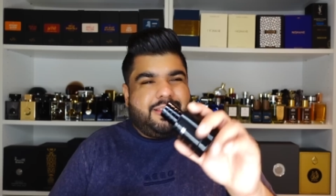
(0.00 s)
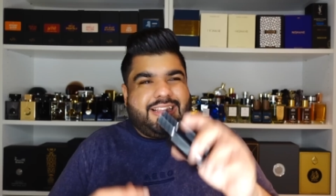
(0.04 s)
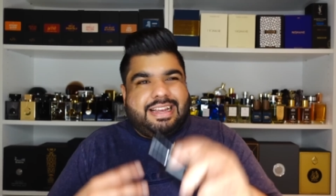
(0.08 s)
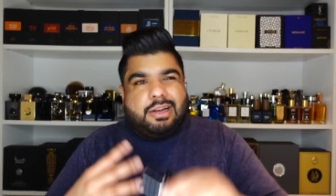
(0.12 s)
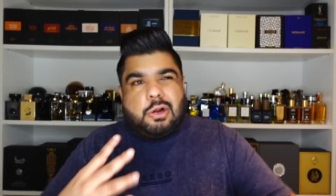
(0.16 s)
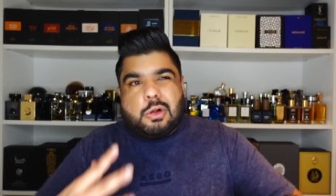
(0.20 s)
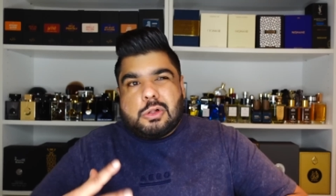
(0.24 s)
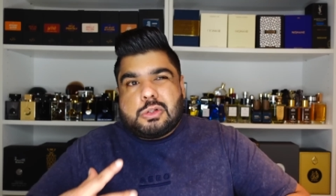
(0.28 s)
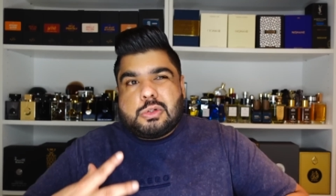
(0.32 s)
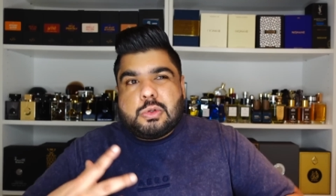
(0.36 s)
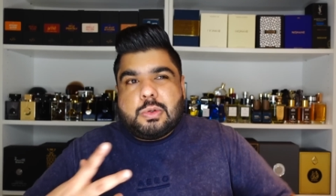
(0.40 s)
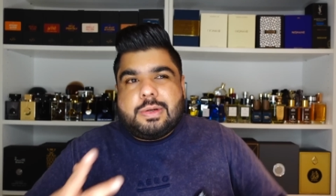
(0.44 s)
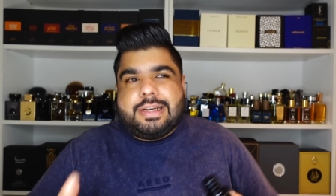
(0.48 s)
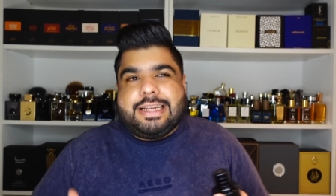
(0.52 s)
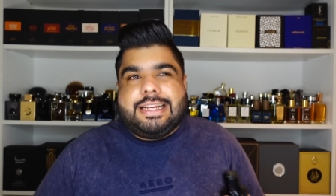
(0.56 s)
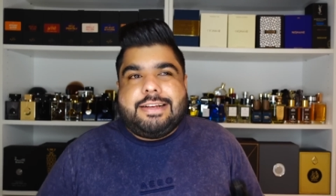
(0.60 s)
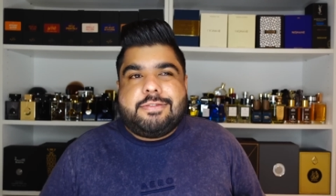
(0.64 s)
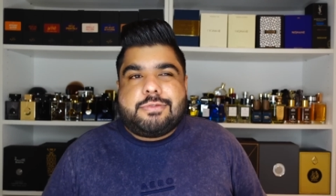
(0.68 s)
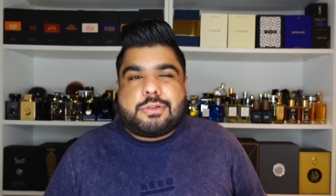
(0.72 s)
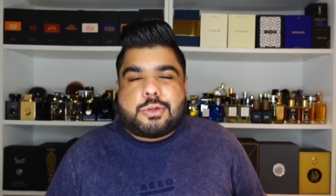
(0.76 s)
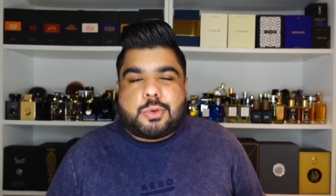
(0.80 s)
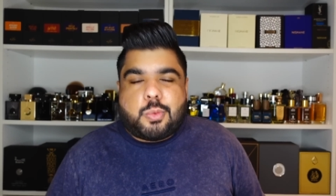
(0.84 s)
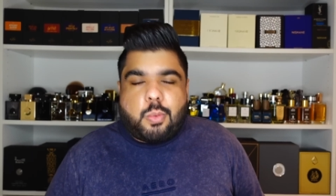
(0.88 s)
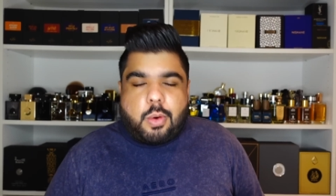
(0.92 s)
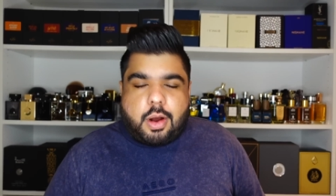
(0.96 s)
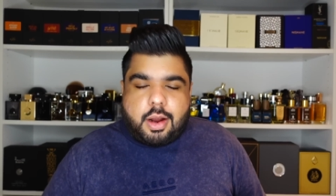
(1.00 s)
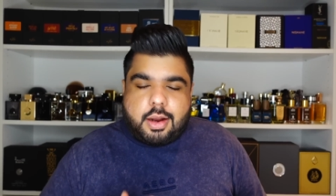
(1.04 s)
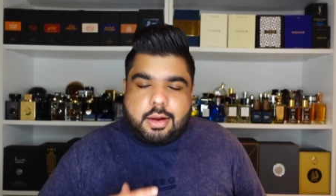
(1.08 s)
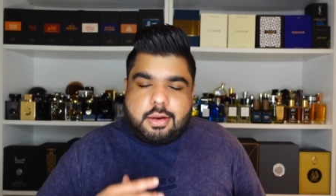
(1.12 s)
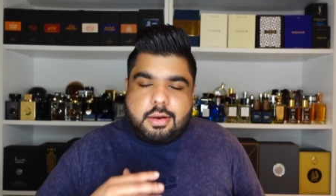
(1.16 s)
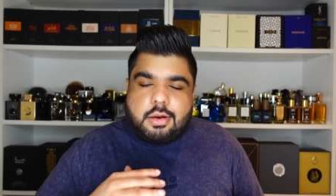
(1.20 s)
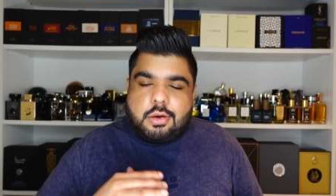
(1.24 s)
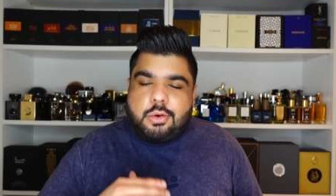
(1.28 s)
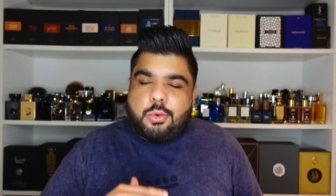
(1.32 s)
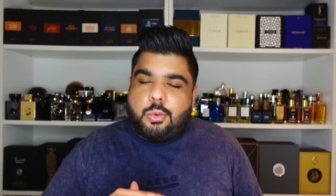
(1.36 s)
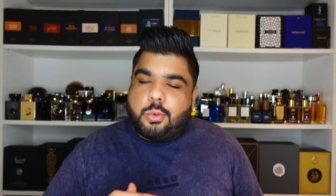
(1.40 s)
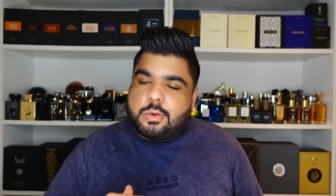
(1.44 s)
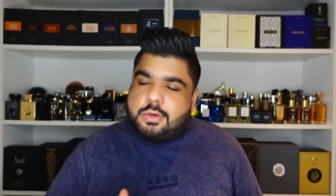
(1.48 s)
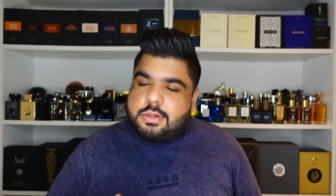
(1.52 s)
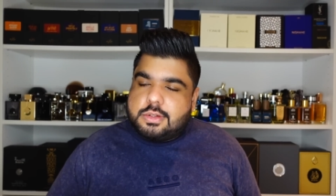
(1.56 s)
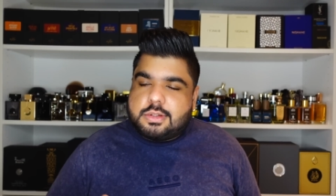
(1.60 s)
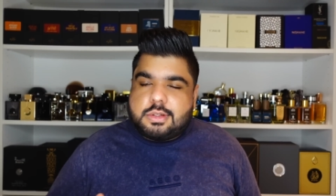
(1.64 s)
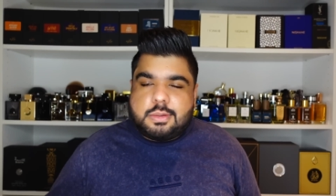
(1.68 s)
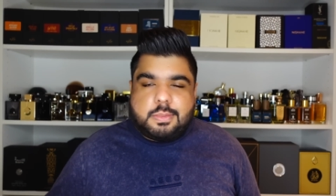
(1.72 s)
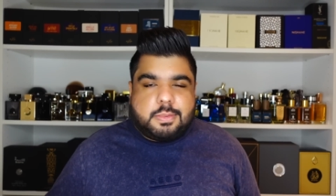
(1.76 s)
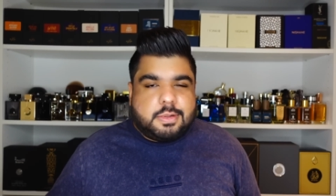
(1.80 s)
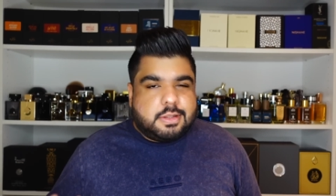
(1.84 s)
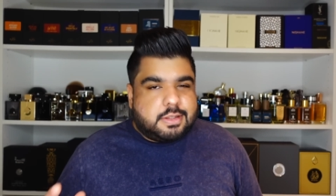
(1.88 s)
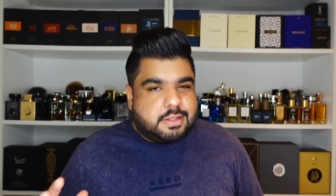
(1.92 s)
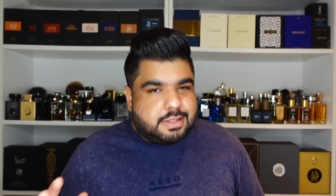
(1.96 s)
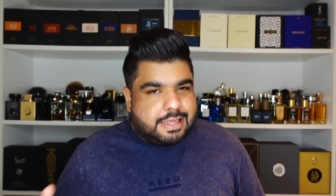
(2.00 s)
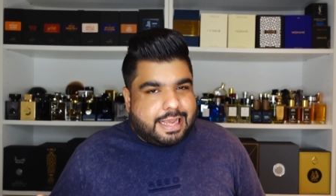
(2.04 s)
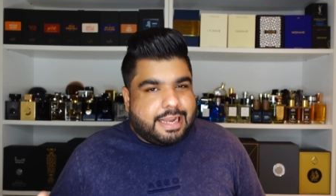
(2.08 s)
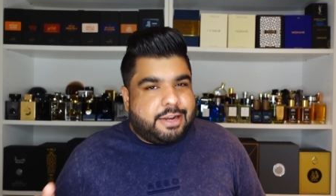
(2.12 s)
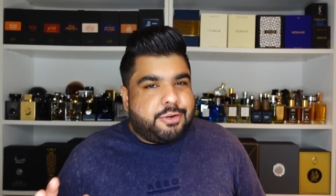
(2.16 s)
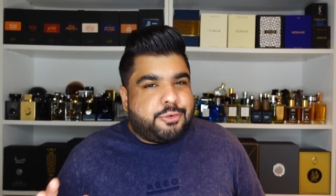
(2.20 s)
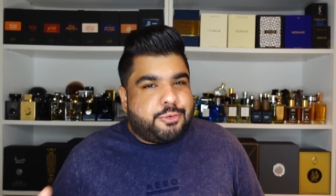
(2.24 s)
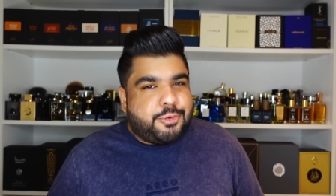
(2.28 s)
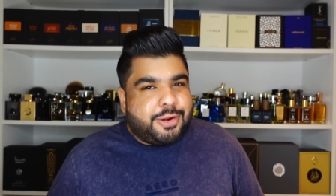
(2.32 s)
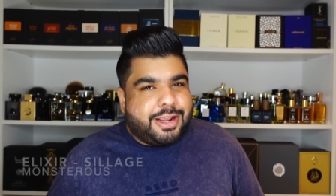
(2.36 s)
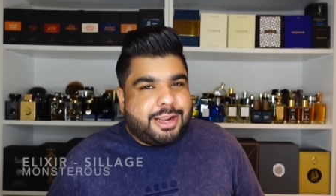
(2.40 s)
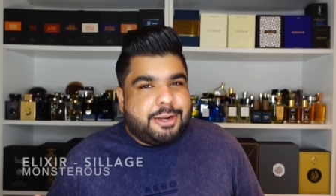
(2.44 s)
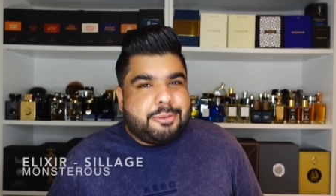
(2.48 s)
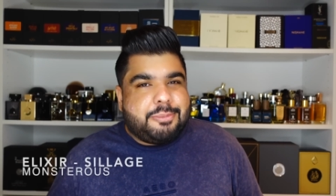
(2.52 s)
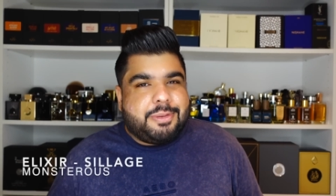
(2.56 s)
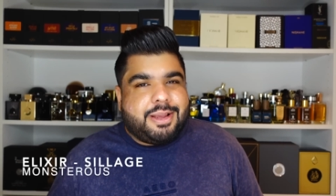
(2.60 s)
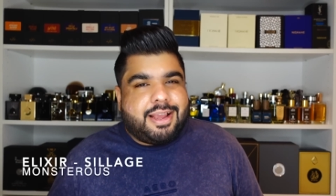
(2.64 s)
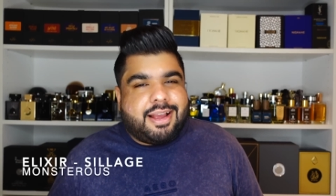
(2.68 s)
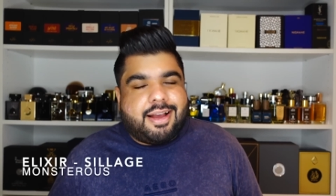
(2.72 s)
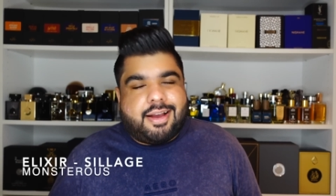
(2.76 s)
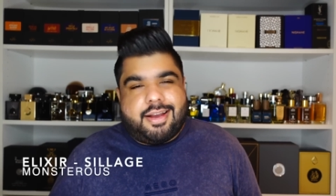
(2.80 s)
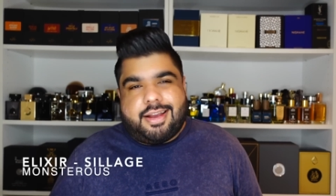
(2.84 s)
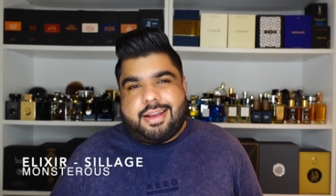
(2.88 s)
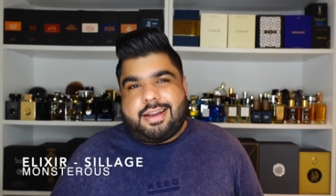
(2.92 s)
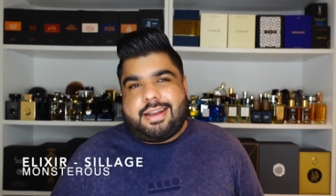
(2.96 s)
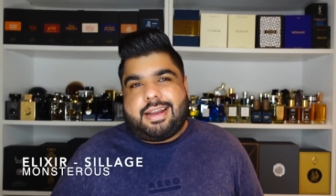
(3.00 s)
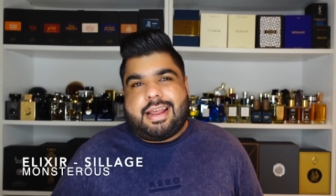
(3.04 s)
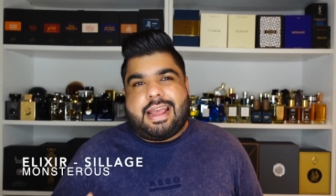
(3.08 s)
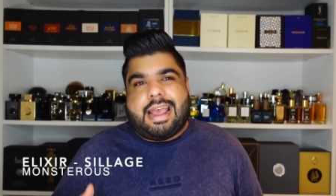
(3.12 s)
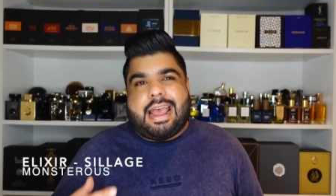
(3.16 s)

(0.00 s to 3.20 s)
it also leaves quite a noticeable scent trail behind